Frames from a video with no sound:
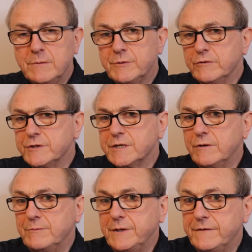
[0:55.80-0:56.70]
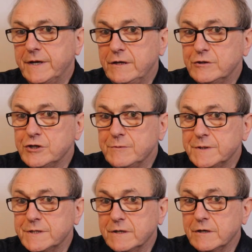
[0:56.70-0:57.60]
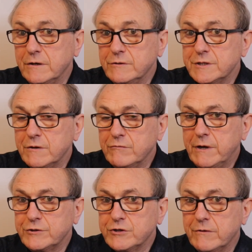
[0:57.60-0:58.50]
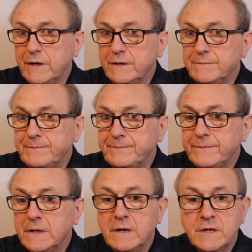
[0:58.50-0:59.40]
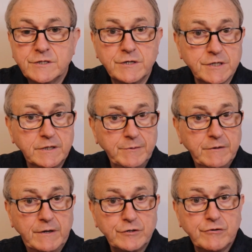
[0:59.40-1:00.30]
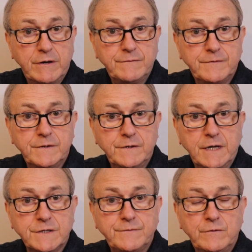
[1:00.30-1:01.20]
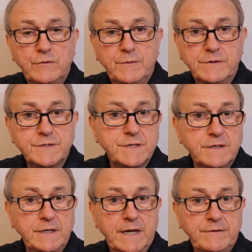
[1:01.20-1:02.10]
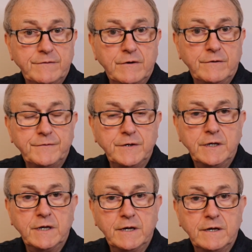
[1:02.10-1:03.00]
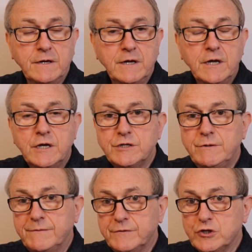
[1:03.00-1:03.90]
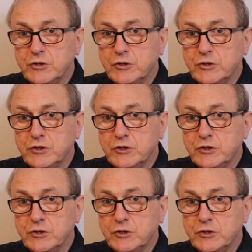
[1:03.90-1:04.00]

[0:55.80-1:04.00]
But also on Monday, Jupiter goes retrograde. So it's going to be retrograde for the next 4 months to the end of the year. So you have a